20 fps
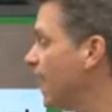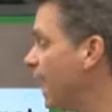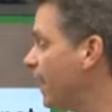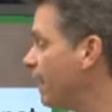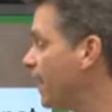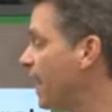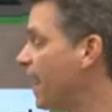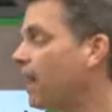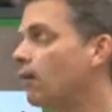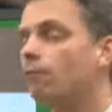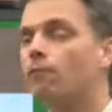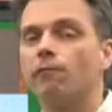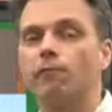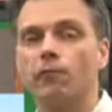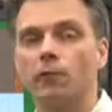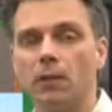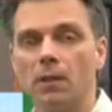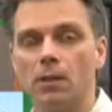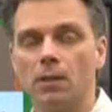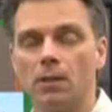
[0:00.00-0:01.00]
and they have
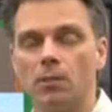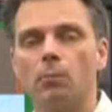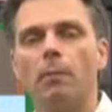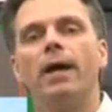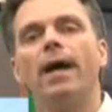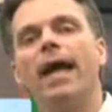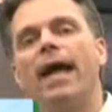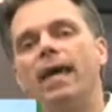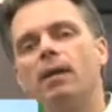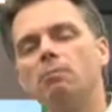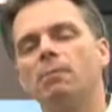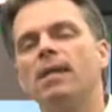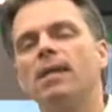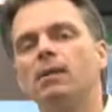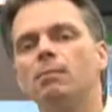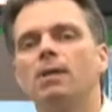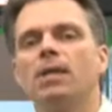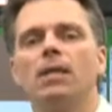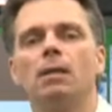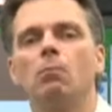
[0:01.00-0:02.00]
freedom, and many,
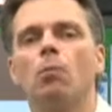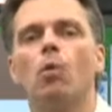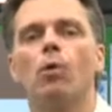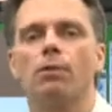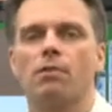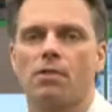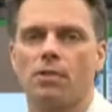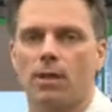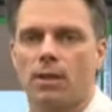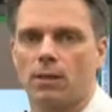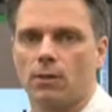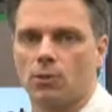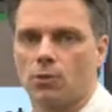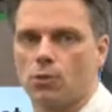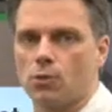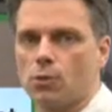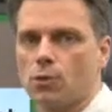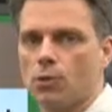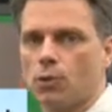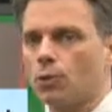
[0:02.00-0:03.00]
many more things
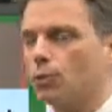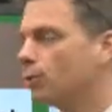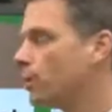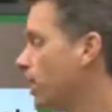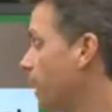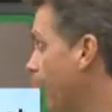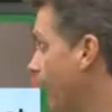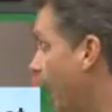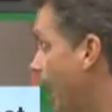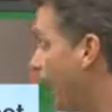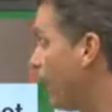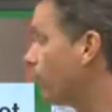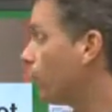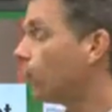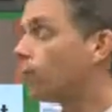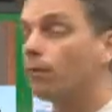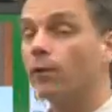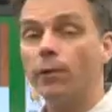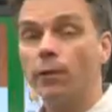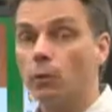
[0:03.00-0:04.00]
too. And
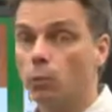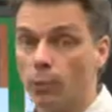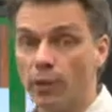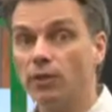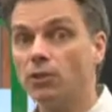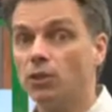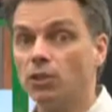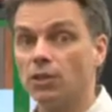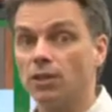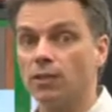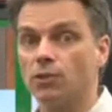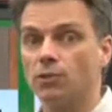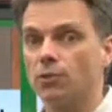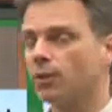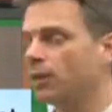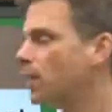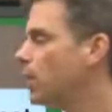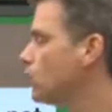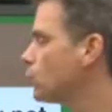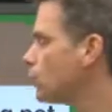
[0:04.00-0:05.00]
they're a very rich
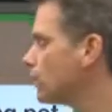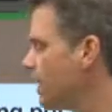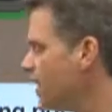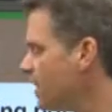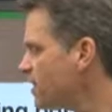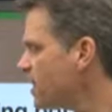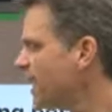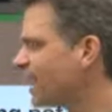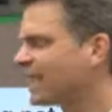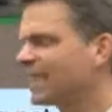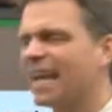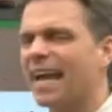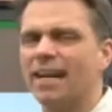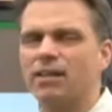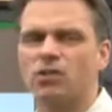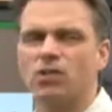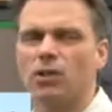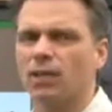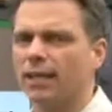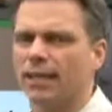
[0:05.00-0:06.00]
country, so that's like
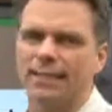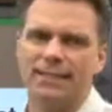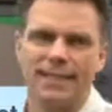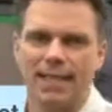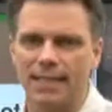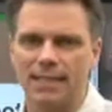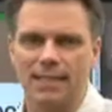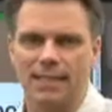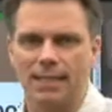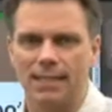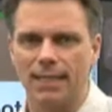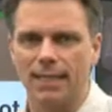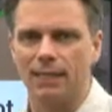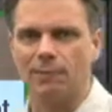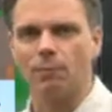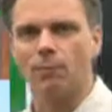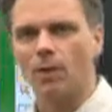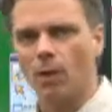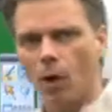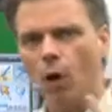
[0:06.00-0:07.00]
national identity.
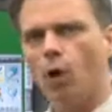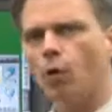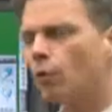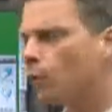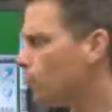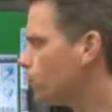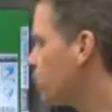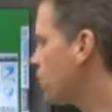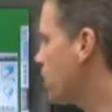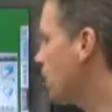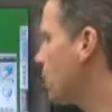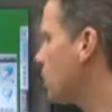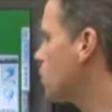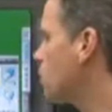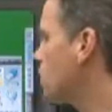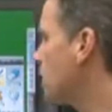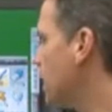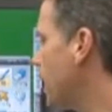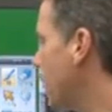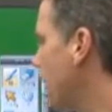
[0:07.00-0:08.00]
all those things
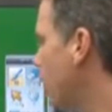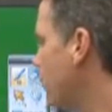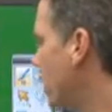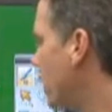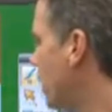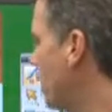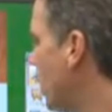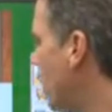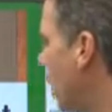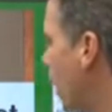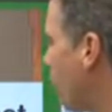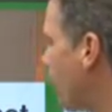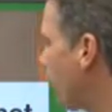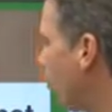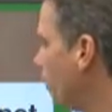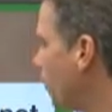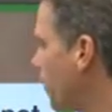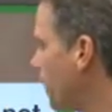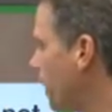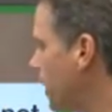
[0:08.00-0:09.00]
together.
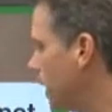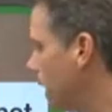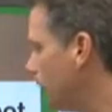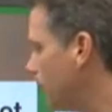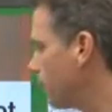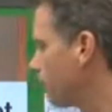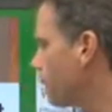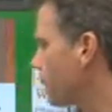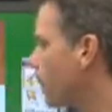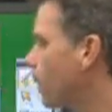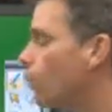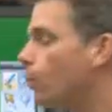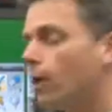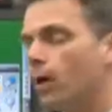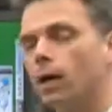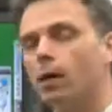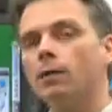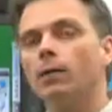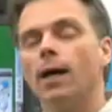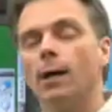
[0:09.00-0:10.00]
Authority.
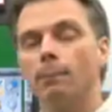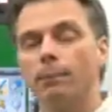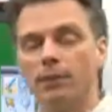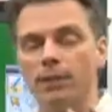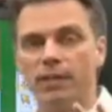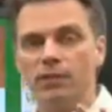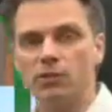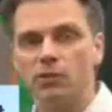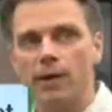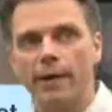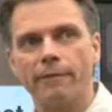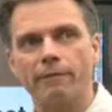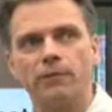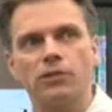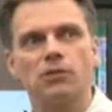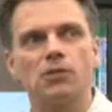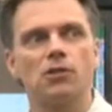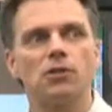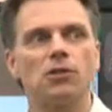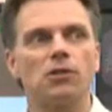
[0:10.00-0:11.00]
Well, a police
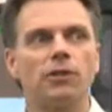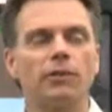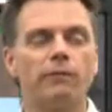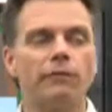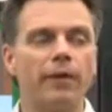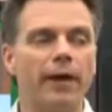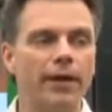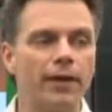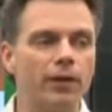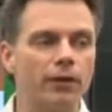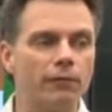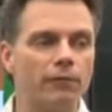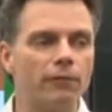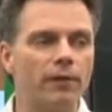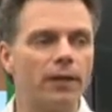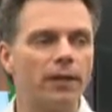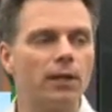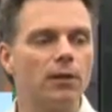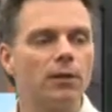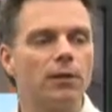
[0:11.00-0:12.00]
officer, a
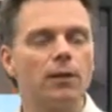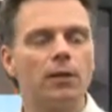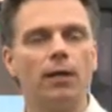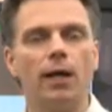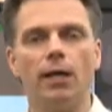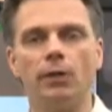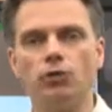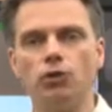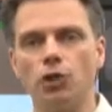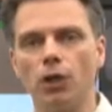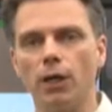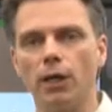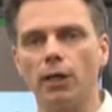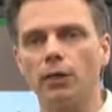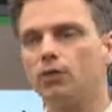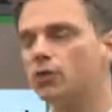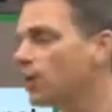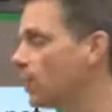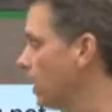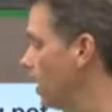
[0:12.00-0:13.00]
firefighter, a
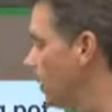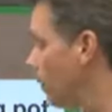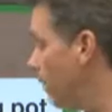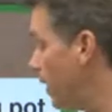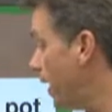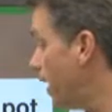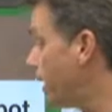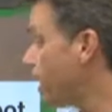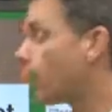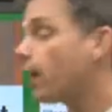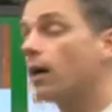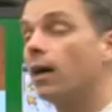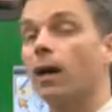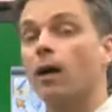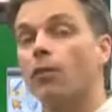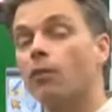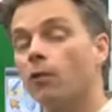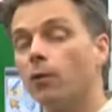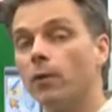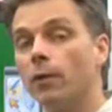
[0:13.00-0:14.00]
judge, they are
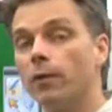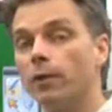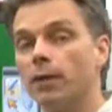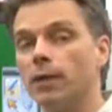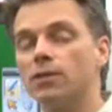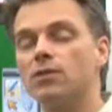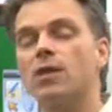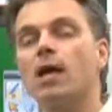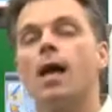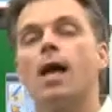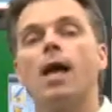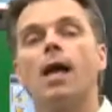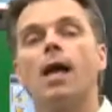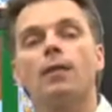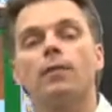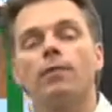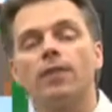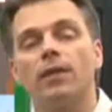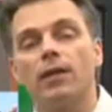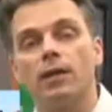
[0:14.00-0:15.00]
authorities.
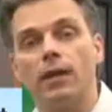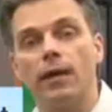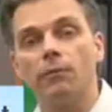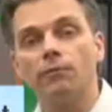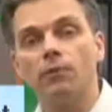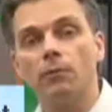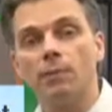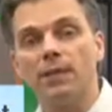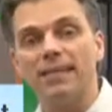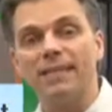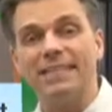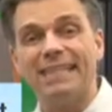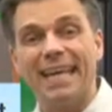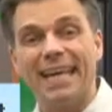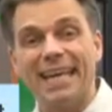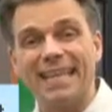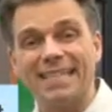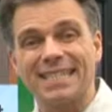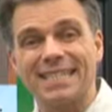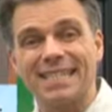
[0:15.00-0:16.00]
The government
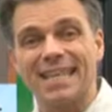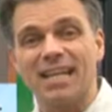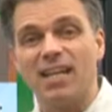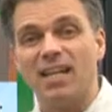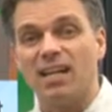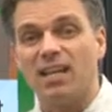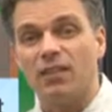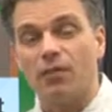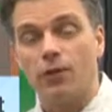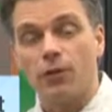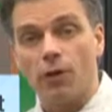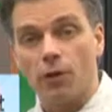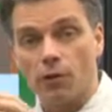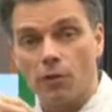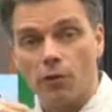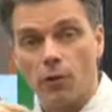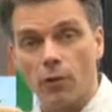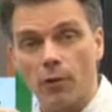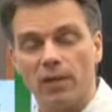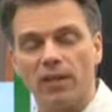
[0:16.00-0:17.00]
gets the
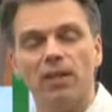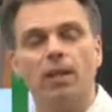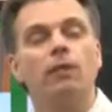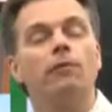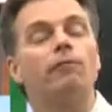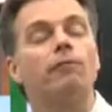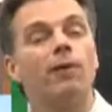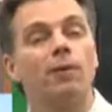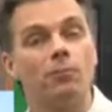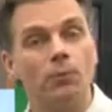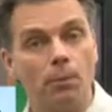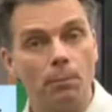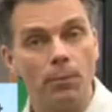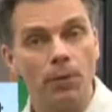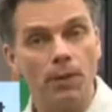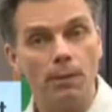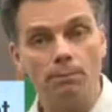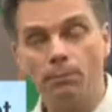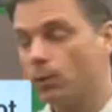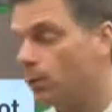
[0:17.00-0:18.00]
authority from the
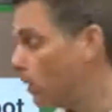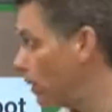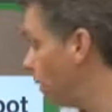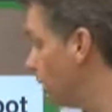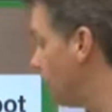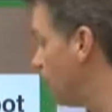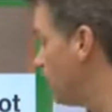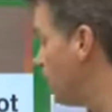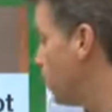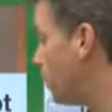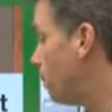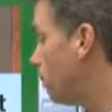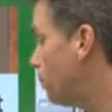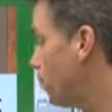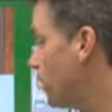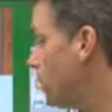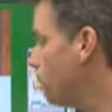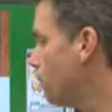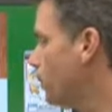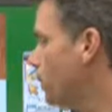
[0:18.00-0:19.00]
people. The
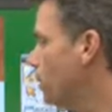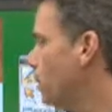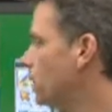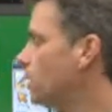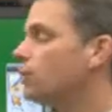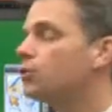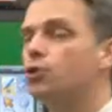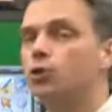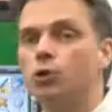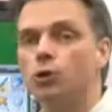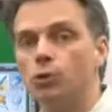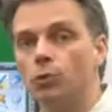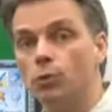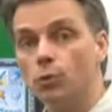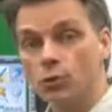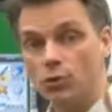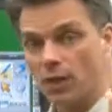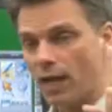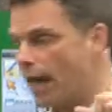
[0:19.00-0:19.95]
people choose,